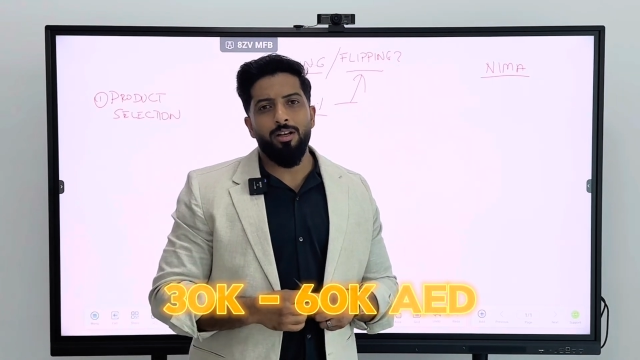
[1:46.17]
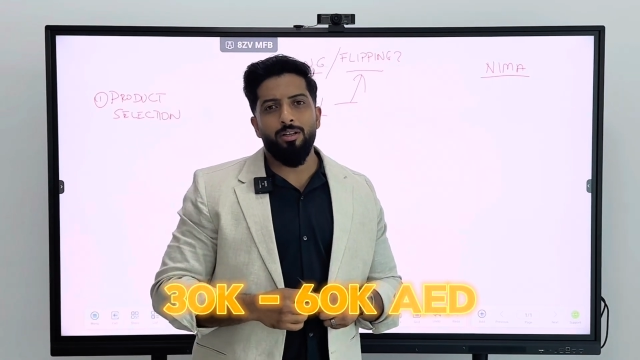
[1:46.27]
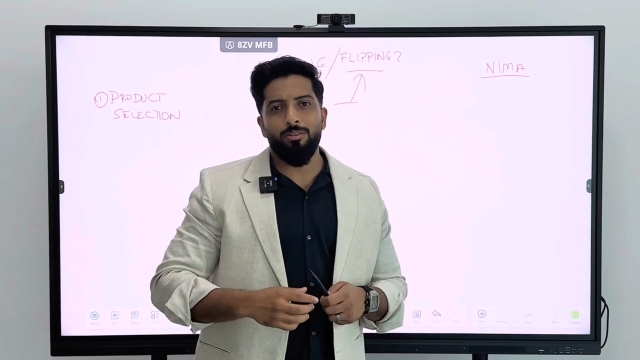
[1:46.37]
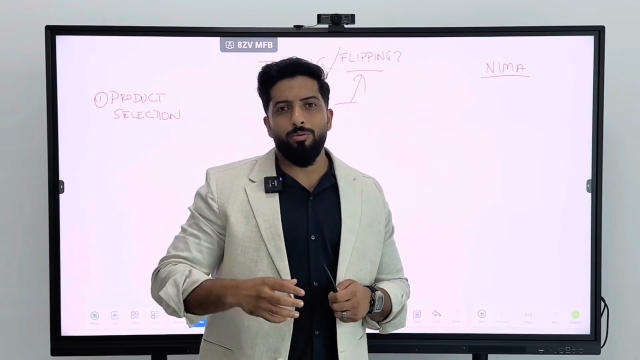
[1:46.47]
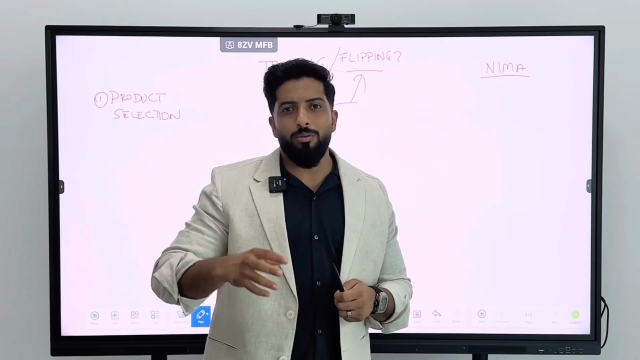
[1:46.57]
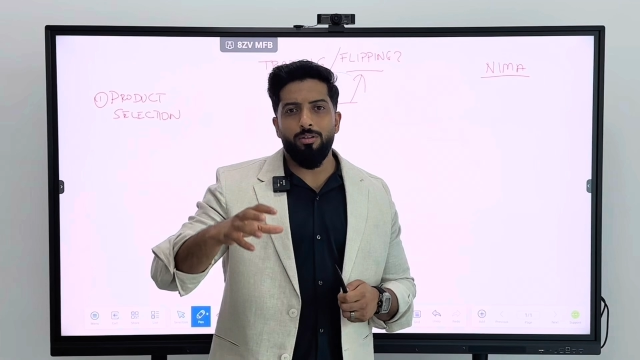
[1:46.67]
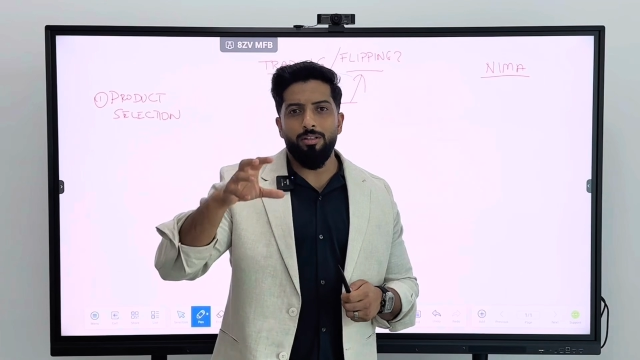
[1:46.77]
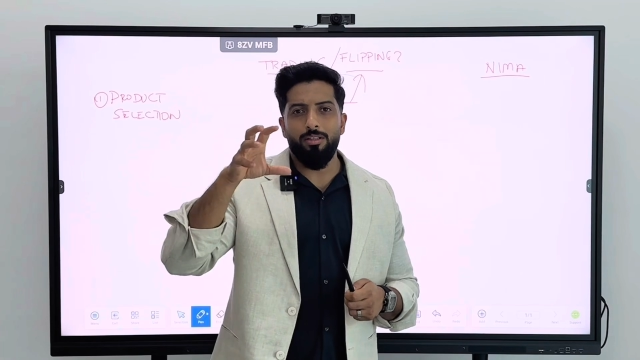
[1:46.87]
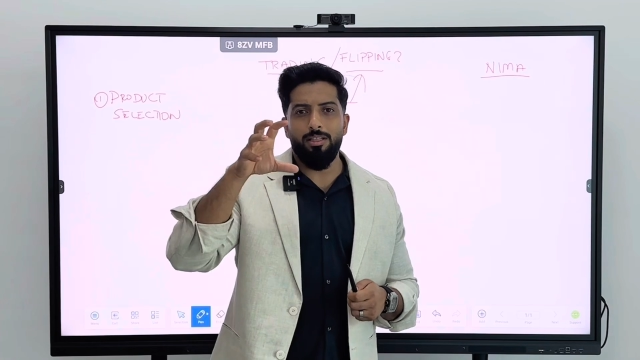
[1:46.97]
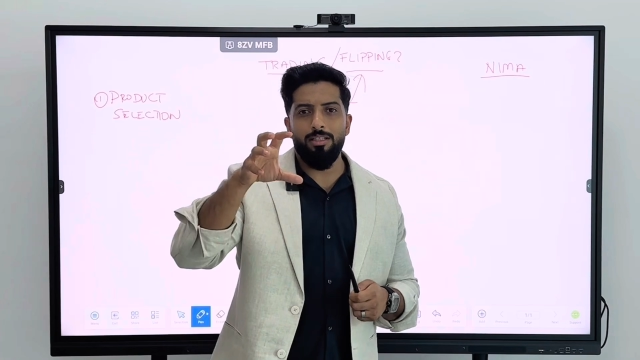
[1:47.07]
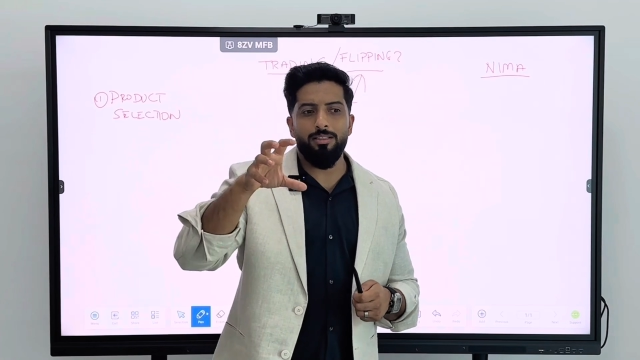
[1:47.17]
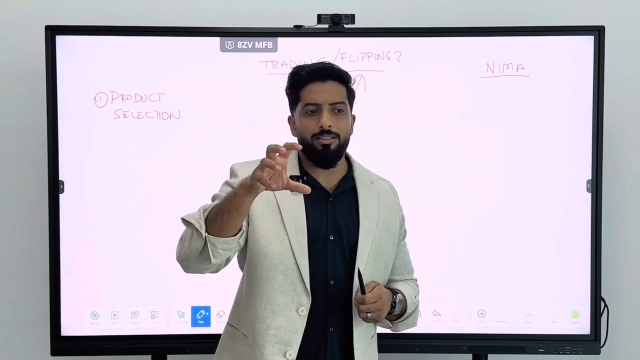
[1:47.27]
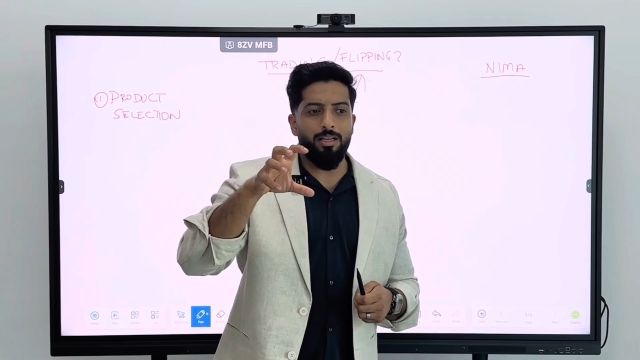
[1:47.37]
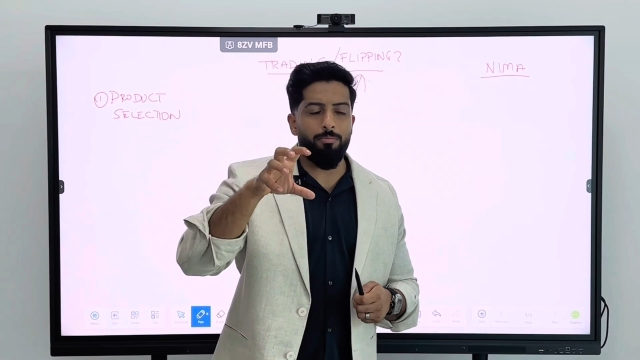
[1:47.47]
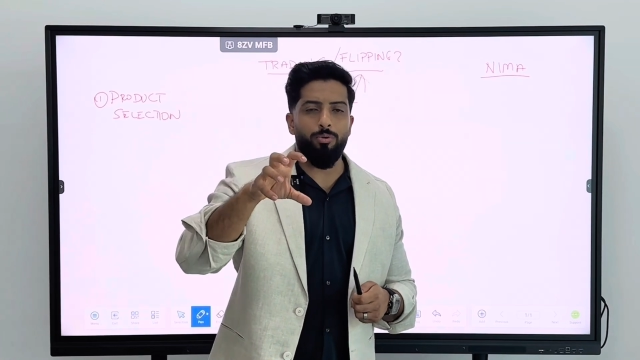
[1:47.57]
So these
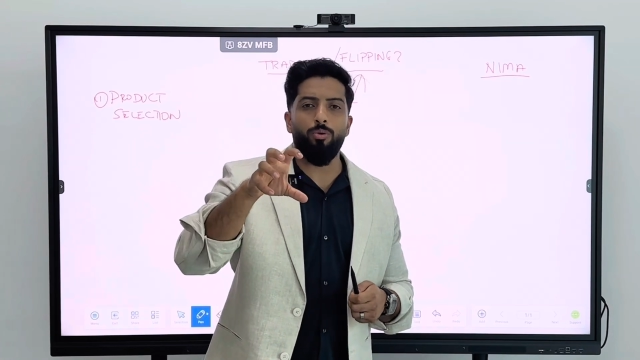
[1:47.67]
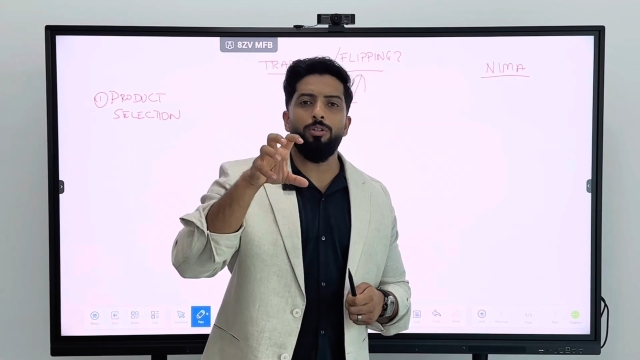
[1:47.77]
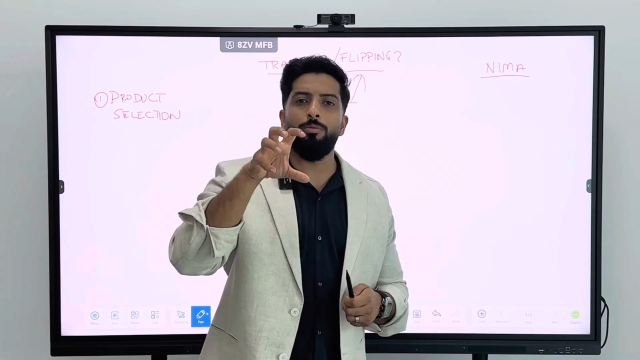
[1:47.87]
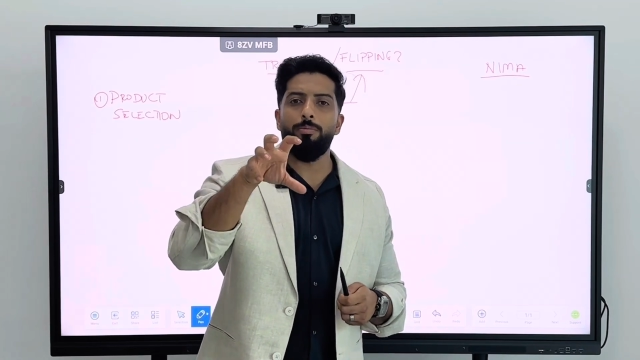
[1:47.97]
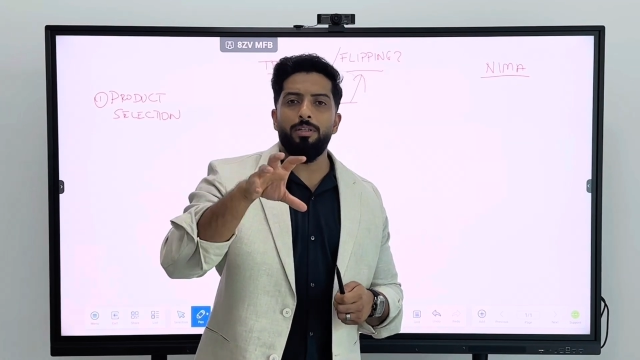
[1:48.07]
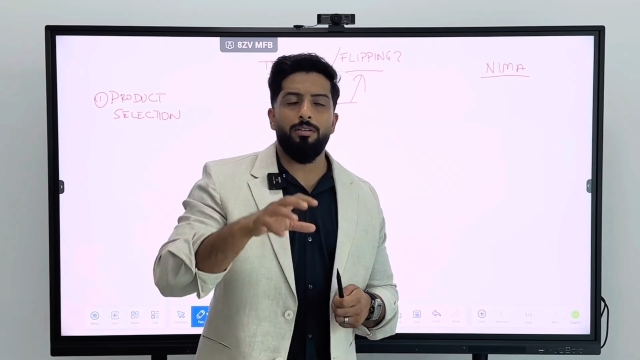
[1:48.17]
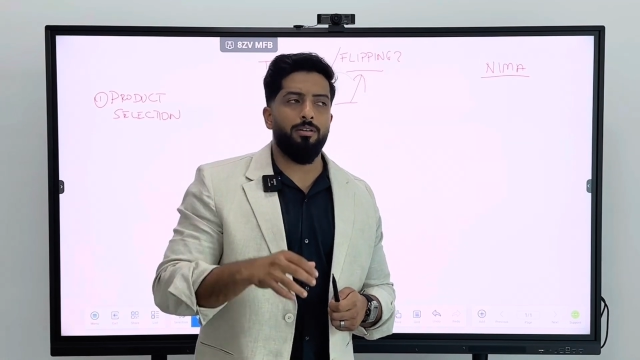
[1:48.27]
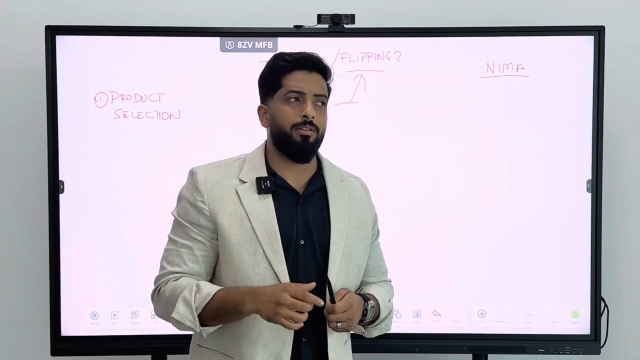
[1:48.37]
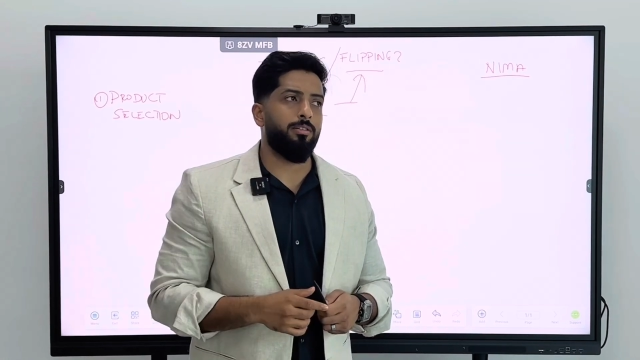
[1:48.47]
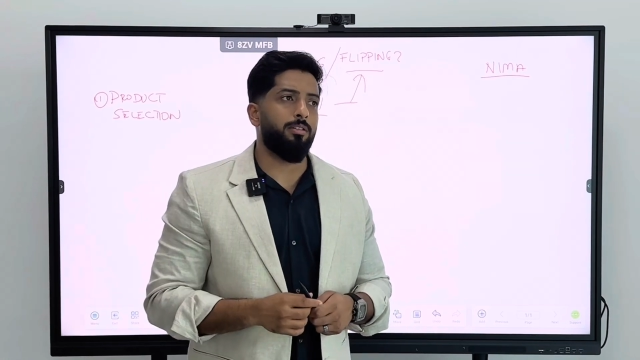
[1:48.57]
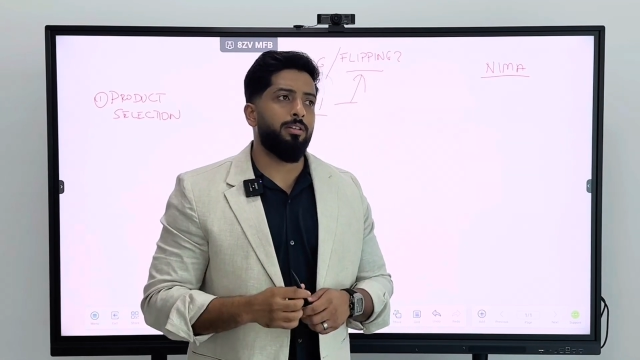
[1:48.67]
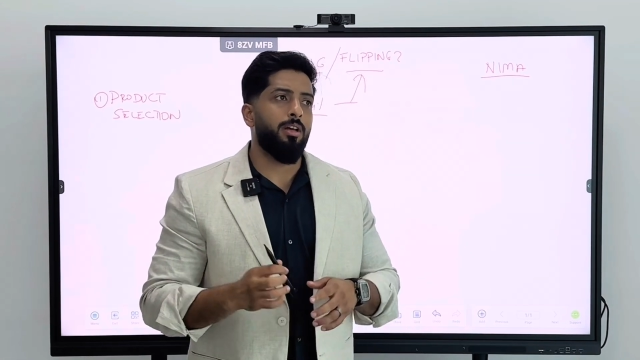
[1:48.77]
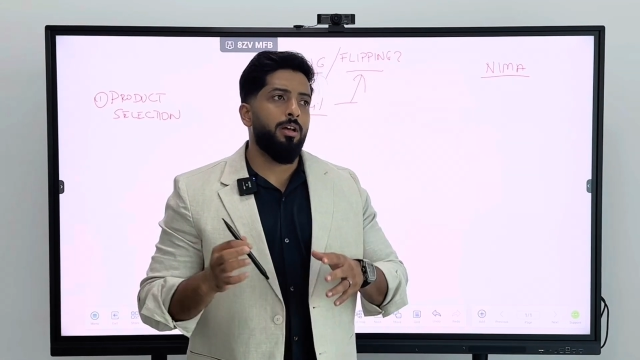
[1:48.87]
employees were being targeted.